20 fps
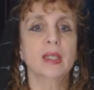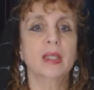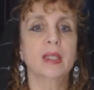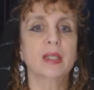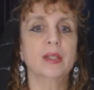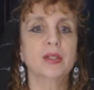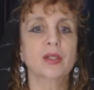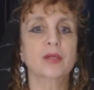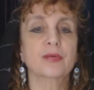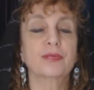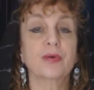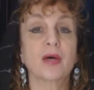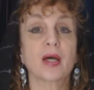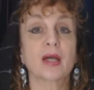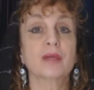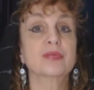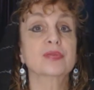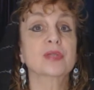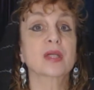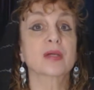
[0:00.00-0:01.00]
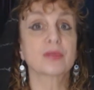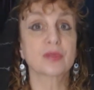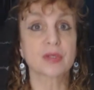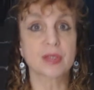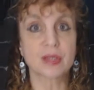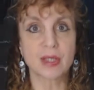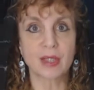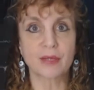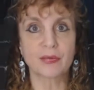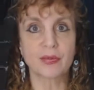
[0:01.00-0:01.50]
in year
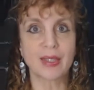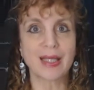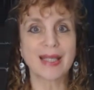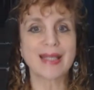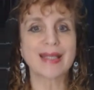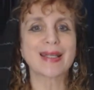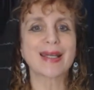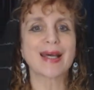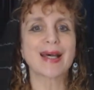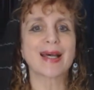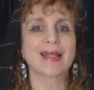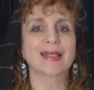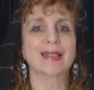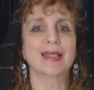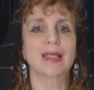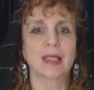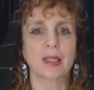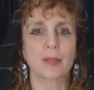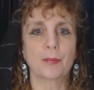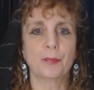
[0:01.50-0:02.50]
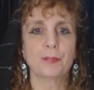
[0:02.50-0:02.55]
5779.